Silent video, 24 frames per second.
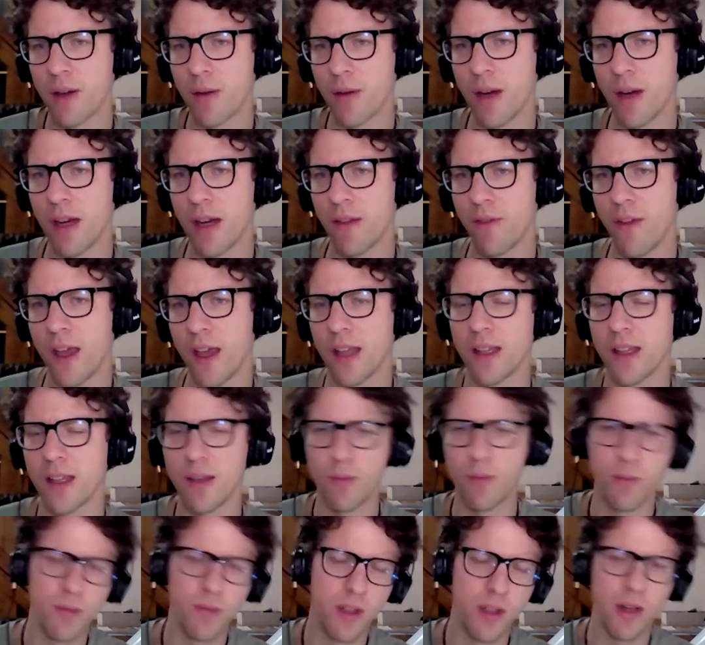great effect.
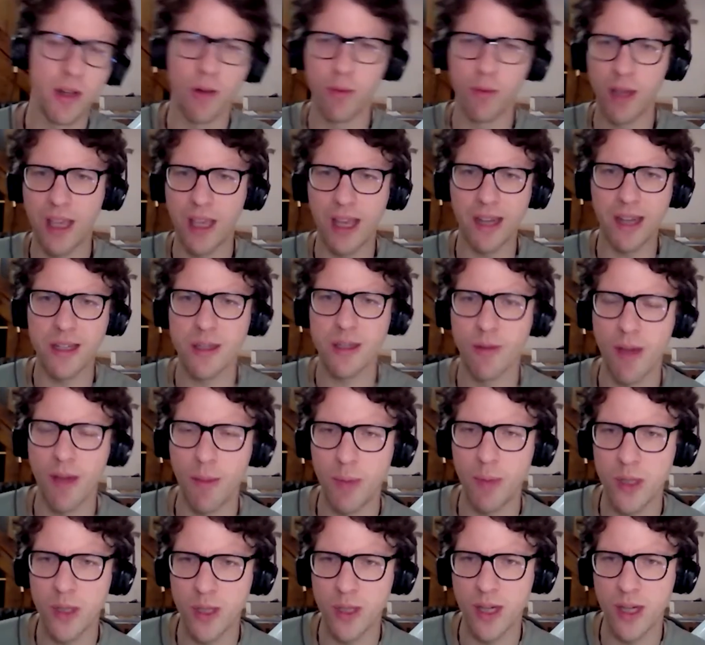And you know, we get into
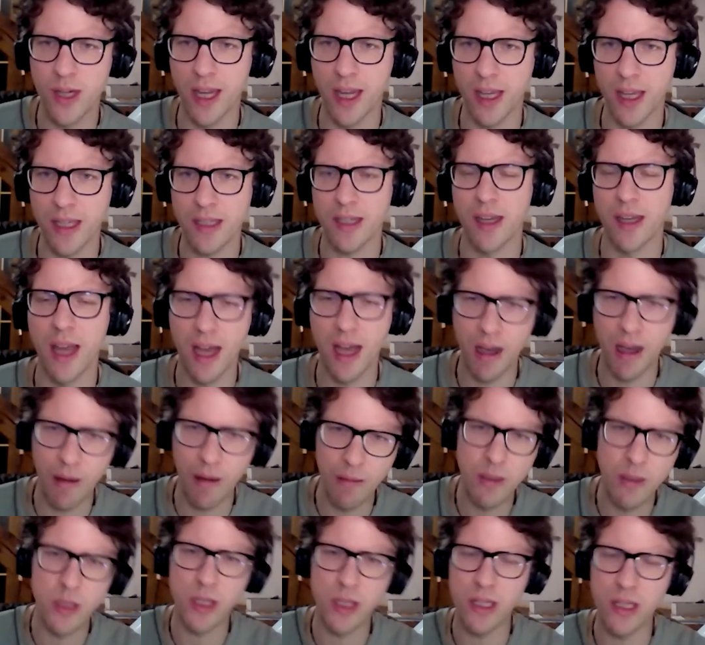epigenetics and
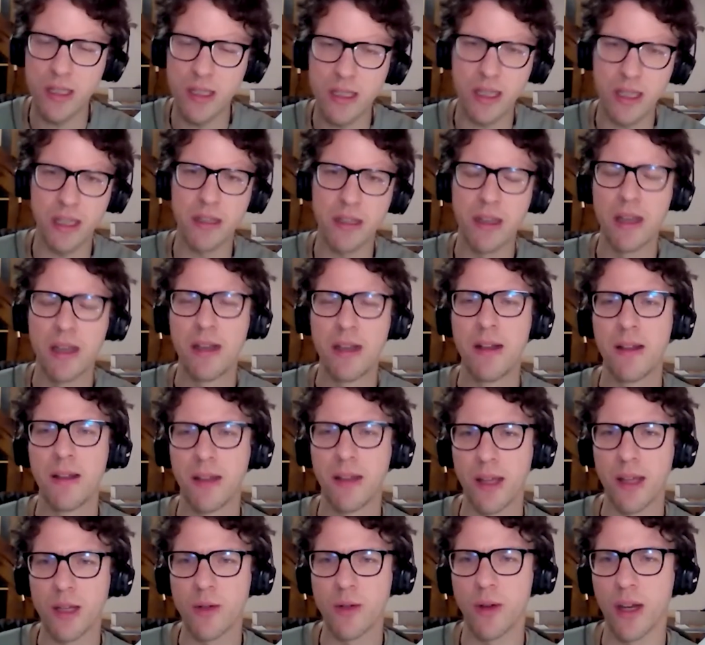how genes get
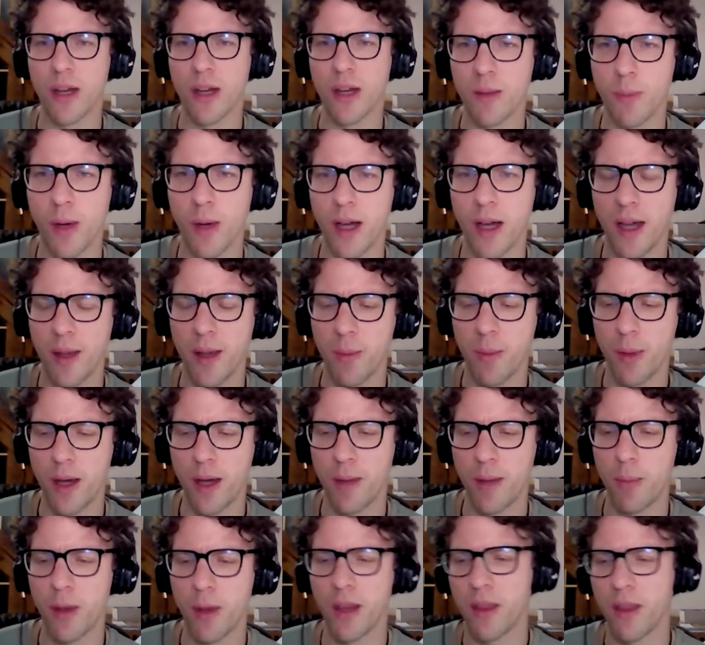triggered by
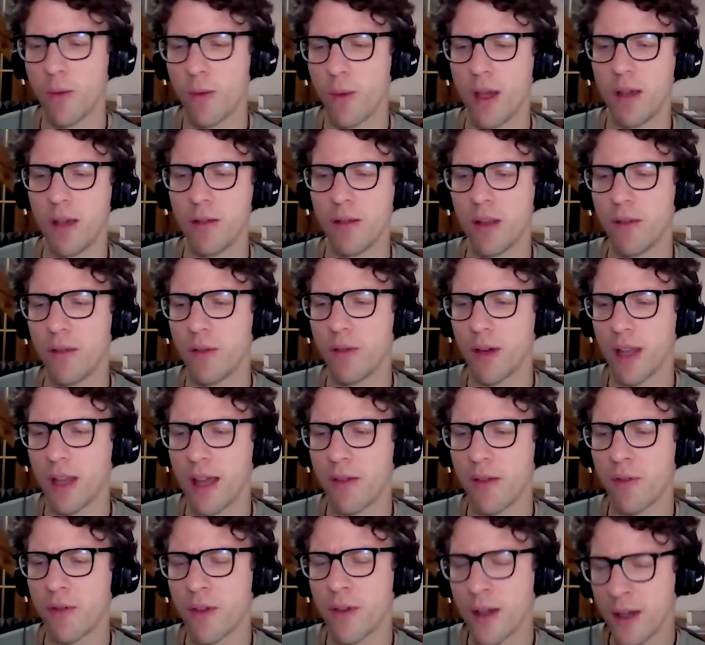the way you live your
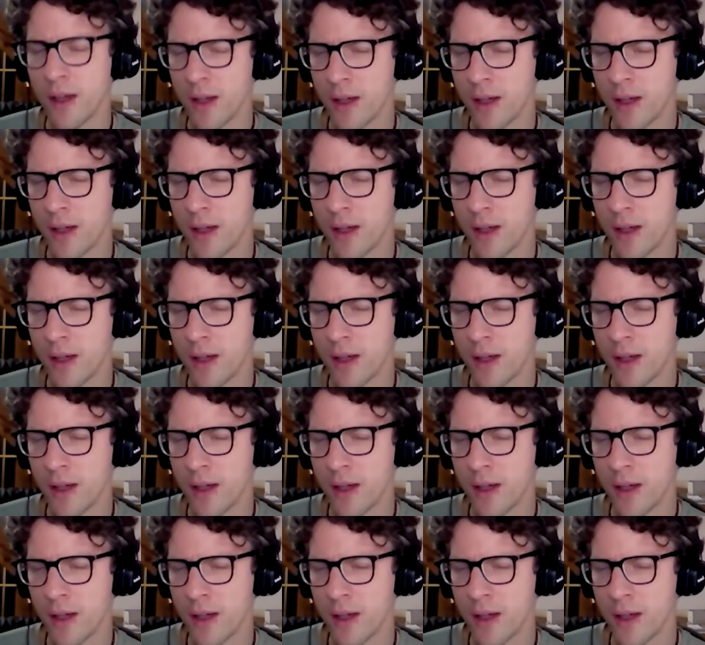life.